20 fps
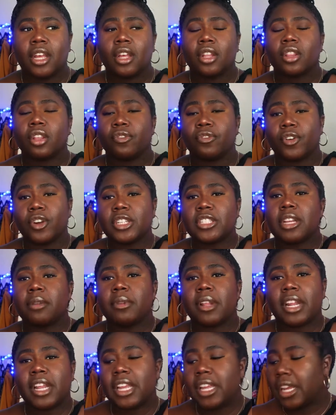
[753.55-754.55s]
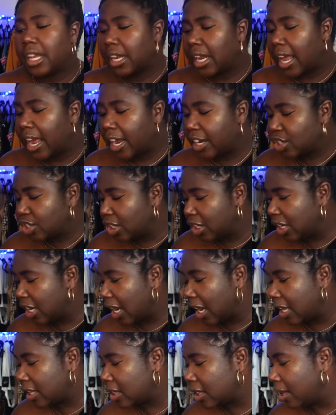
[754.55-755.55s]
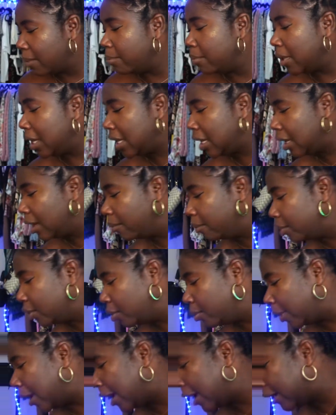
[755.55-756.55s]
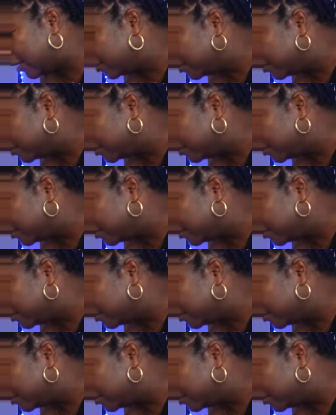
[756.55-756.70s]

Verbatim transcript: the first time that I hit, I actually got the medium blue bag.